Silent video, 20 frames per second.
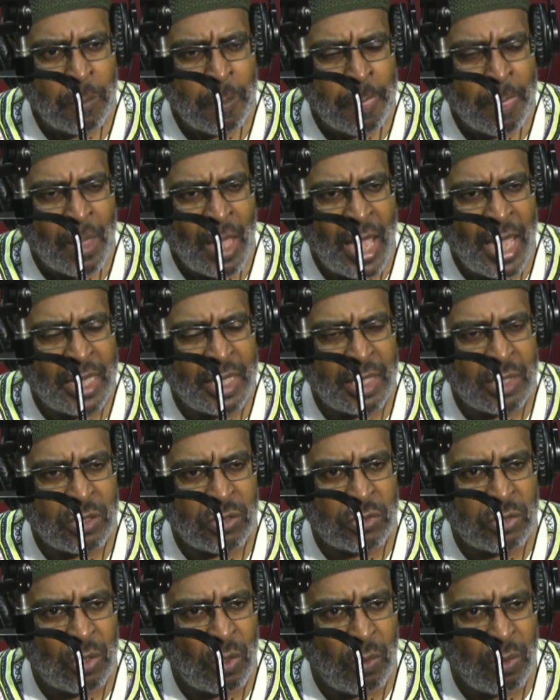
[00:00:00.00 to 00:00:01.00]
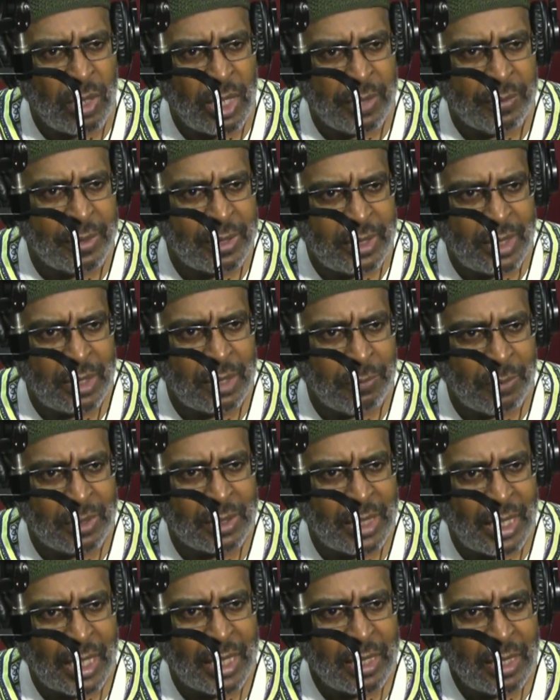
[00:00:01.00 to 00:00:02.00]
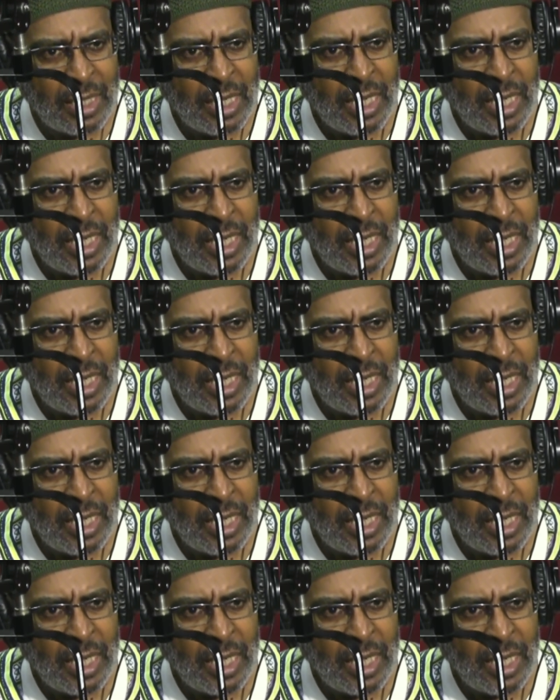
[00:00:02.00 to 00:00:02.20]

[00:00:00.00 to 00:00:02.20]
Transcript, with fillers: I get so irritated with that.